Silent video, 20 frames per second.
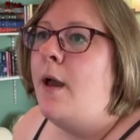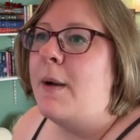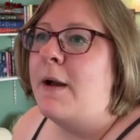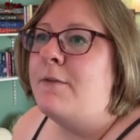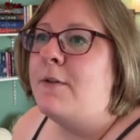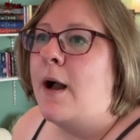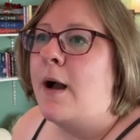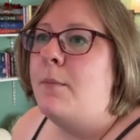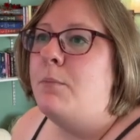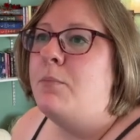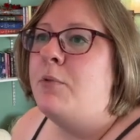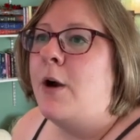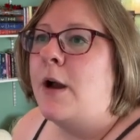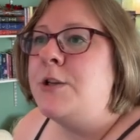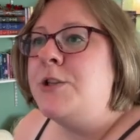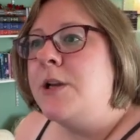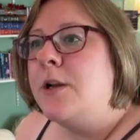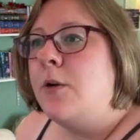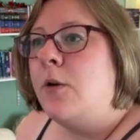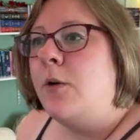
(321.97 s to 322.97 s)
I've got
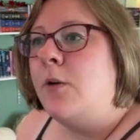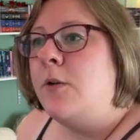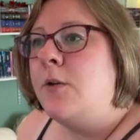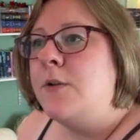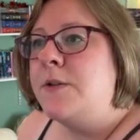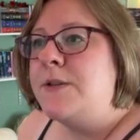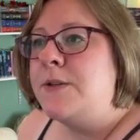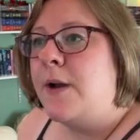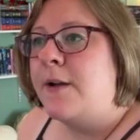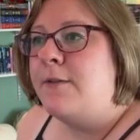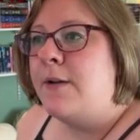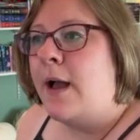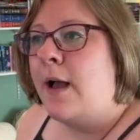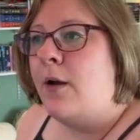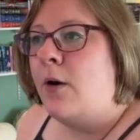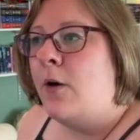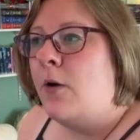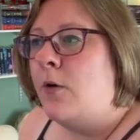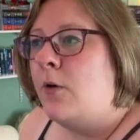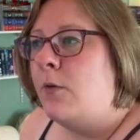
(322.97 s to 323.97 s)
project goals. So I've
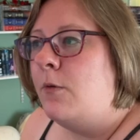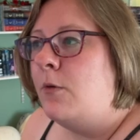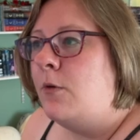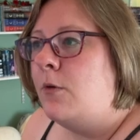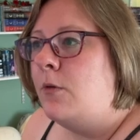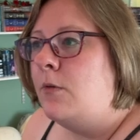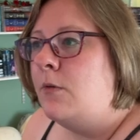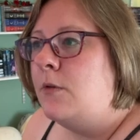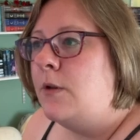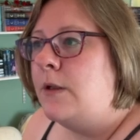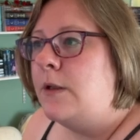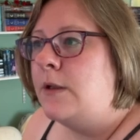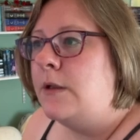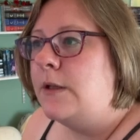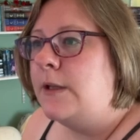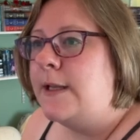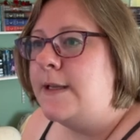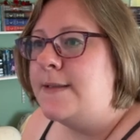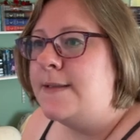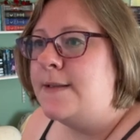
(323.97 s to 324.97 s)
got a whole
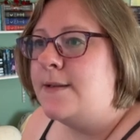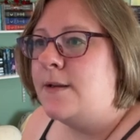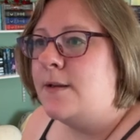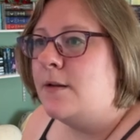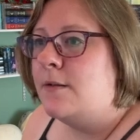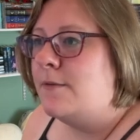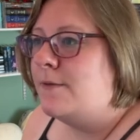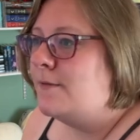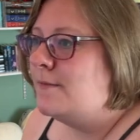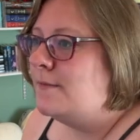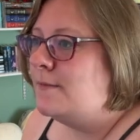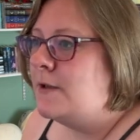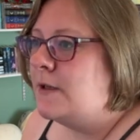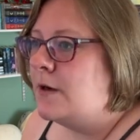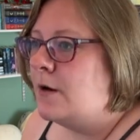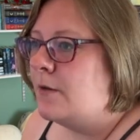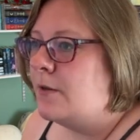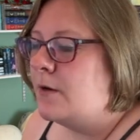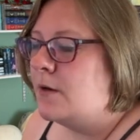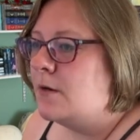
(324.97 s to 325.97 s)
list of,
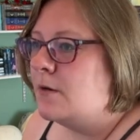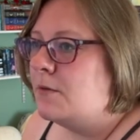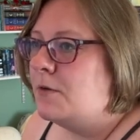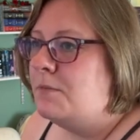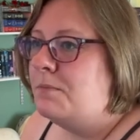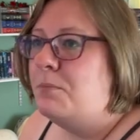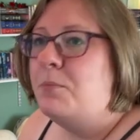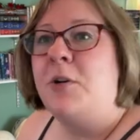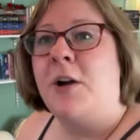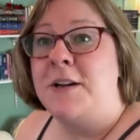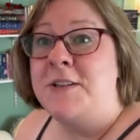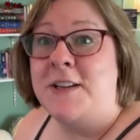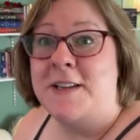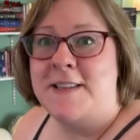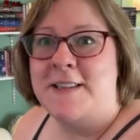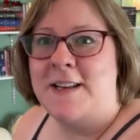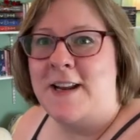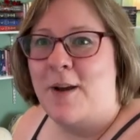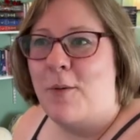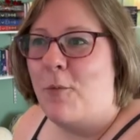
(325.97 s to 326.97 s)
the
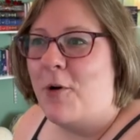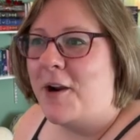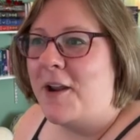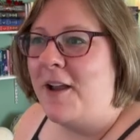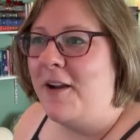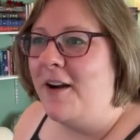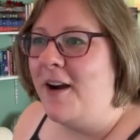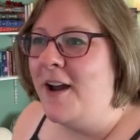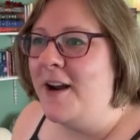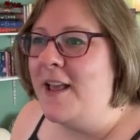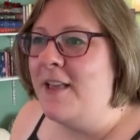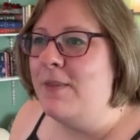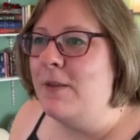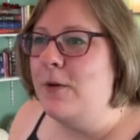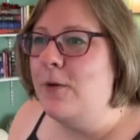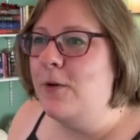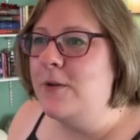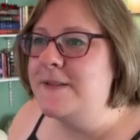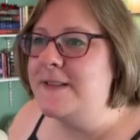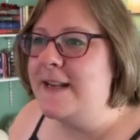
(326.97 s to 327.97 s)
projects that I'm working on and the
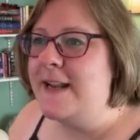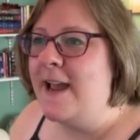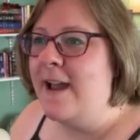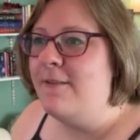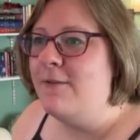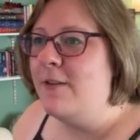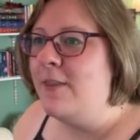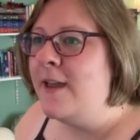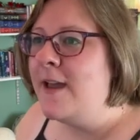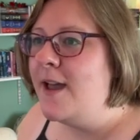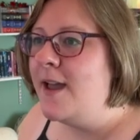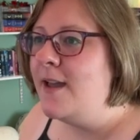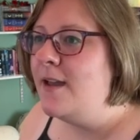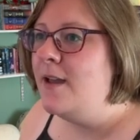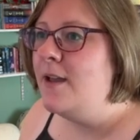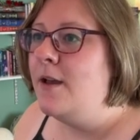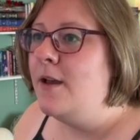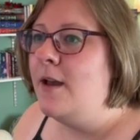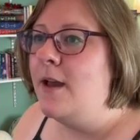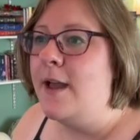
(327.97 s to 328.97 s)
goals that I have for that.
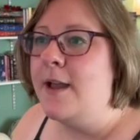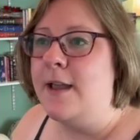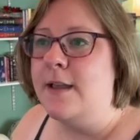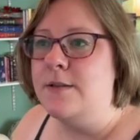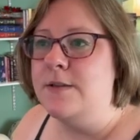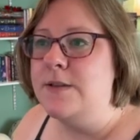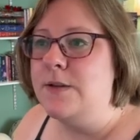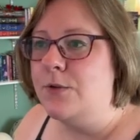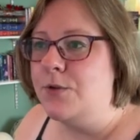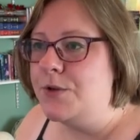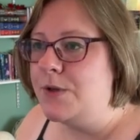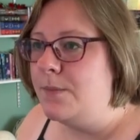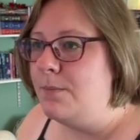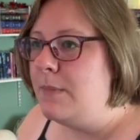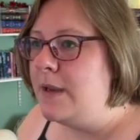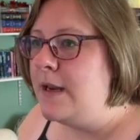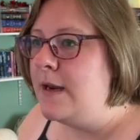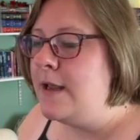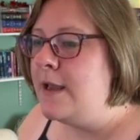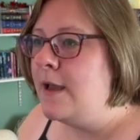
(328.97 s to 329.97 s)
Again, social
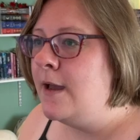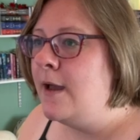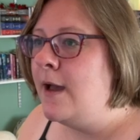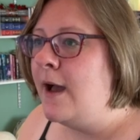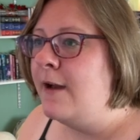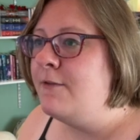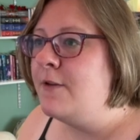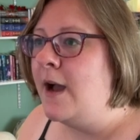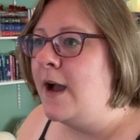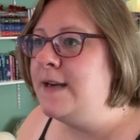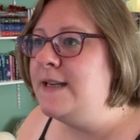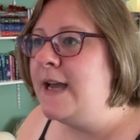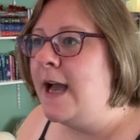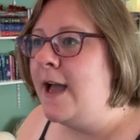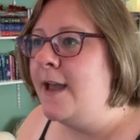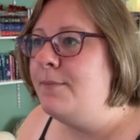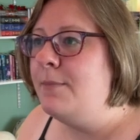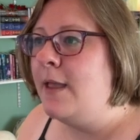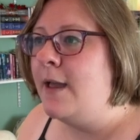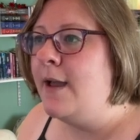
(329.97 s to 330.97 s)
media, I've got
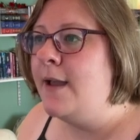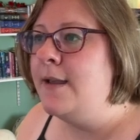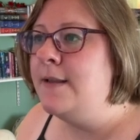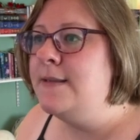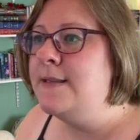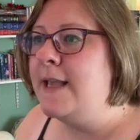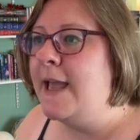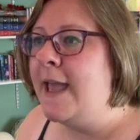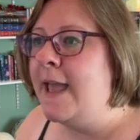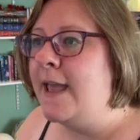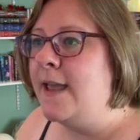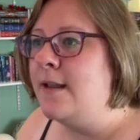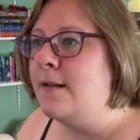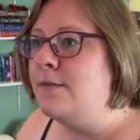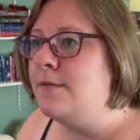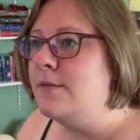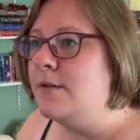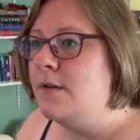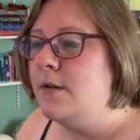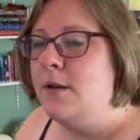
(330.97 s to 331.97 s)
timelines and
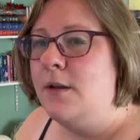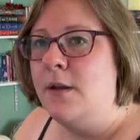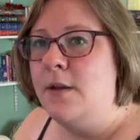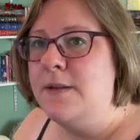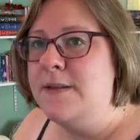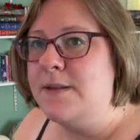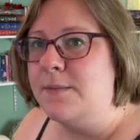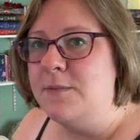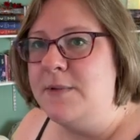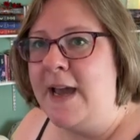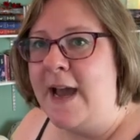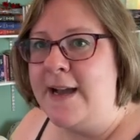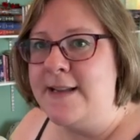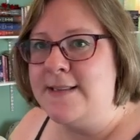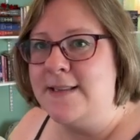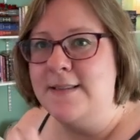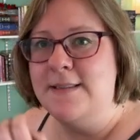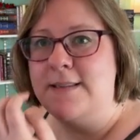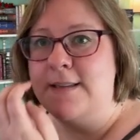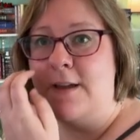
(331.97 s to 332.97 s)
some
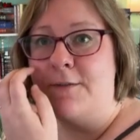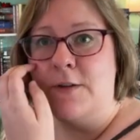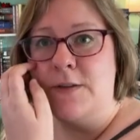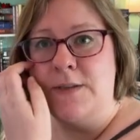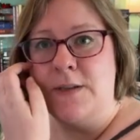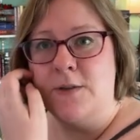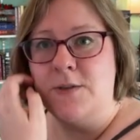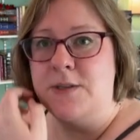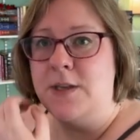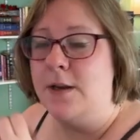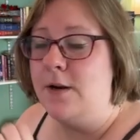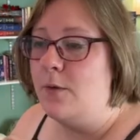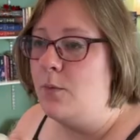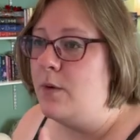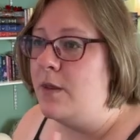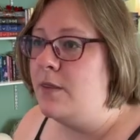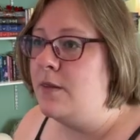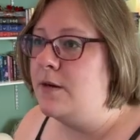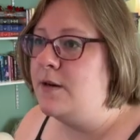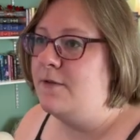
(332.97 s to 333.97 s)
tasks and stuff associated
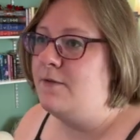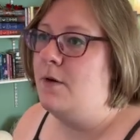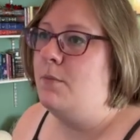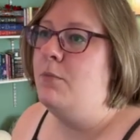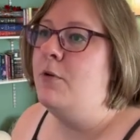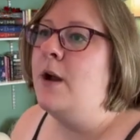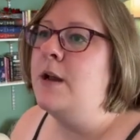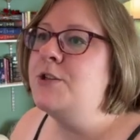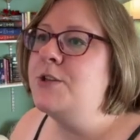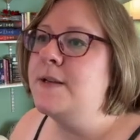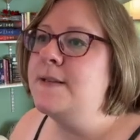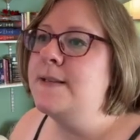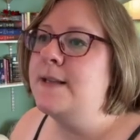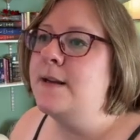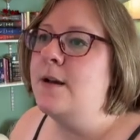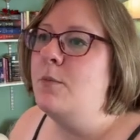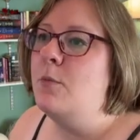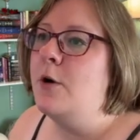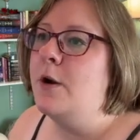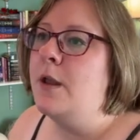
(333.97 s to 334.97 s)
with the different projects
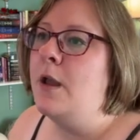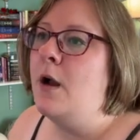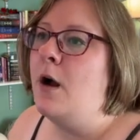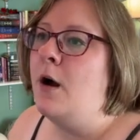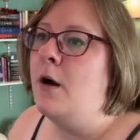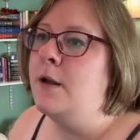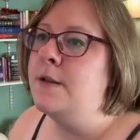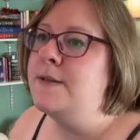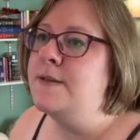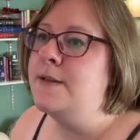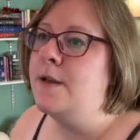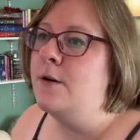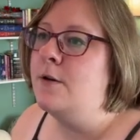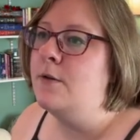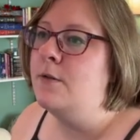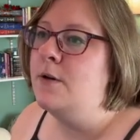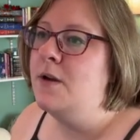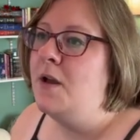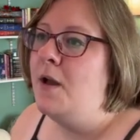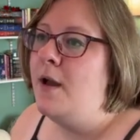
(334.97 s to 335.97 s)
that I'm working on.
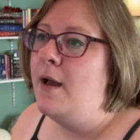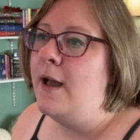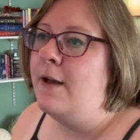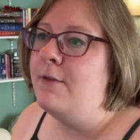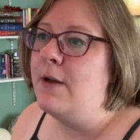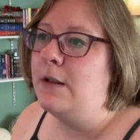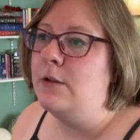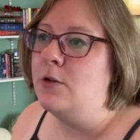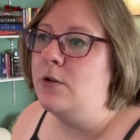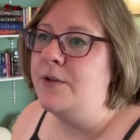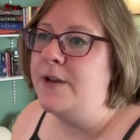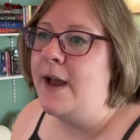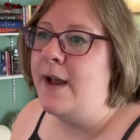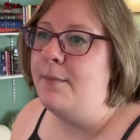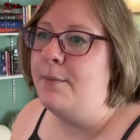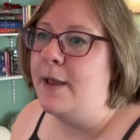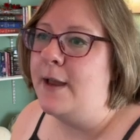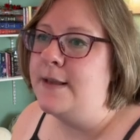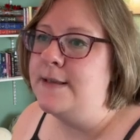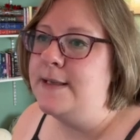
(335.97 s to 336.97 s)
So I've got little
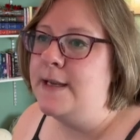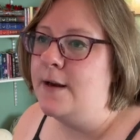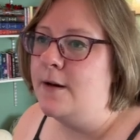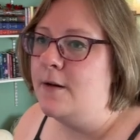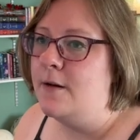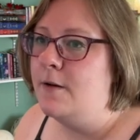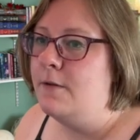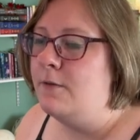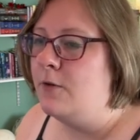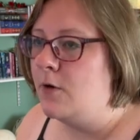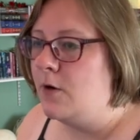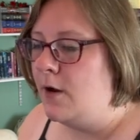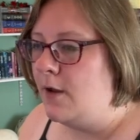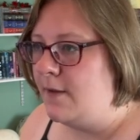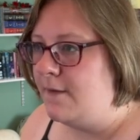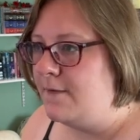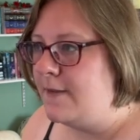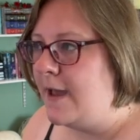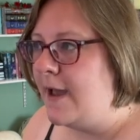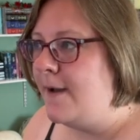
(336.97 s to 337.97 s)
timelines here for all
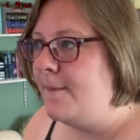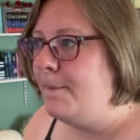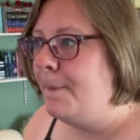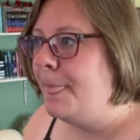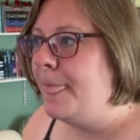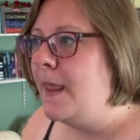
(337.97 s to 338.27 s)
of that.